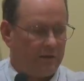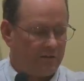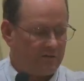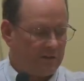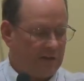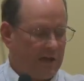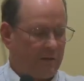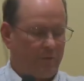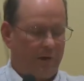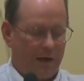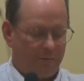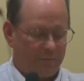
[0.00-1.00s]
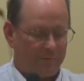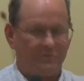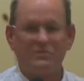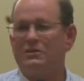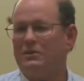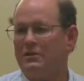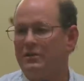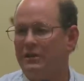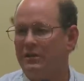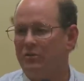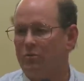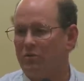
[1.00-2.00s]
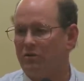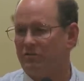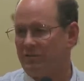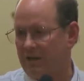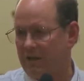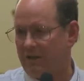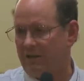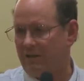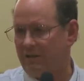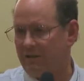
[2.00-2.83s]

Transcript: There's a lot of problems in the world today.